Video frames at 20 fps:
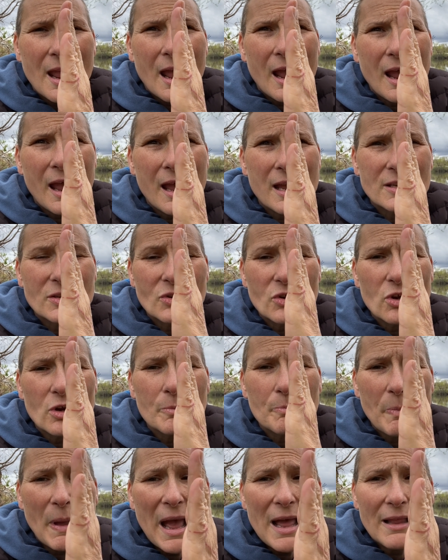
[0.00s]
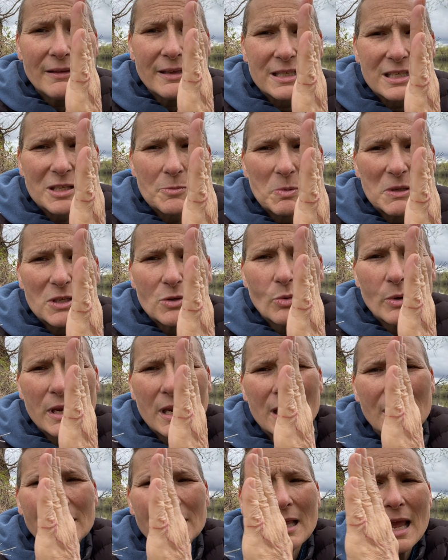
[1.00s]
Uh, so, you're balanced
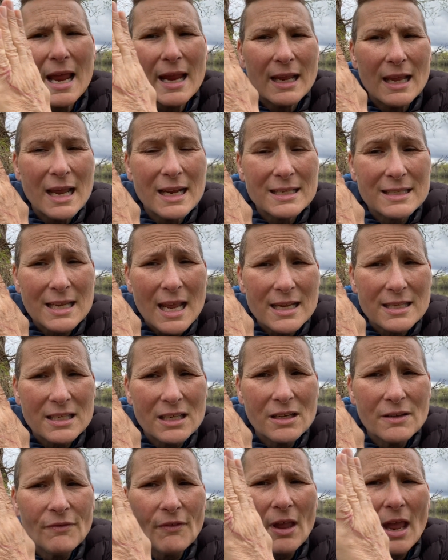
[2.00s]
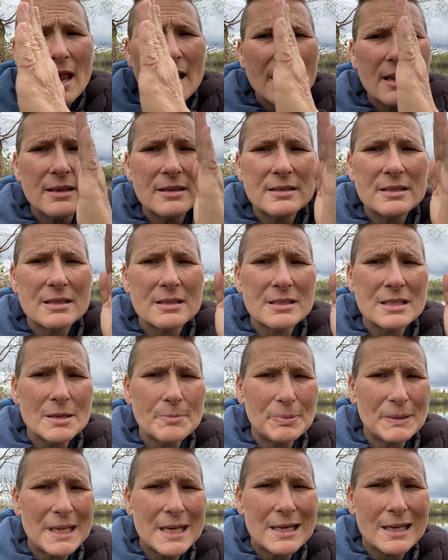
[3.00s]
between like excessive and
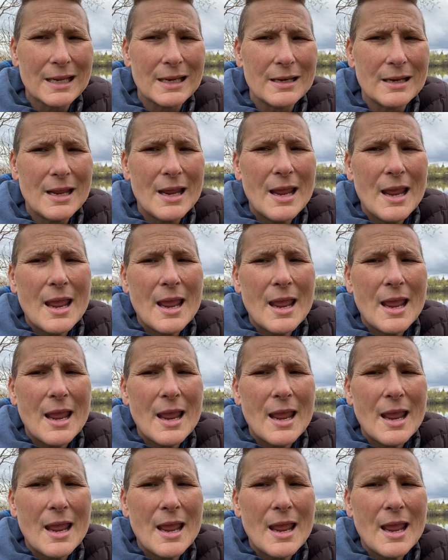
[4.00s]
depleted.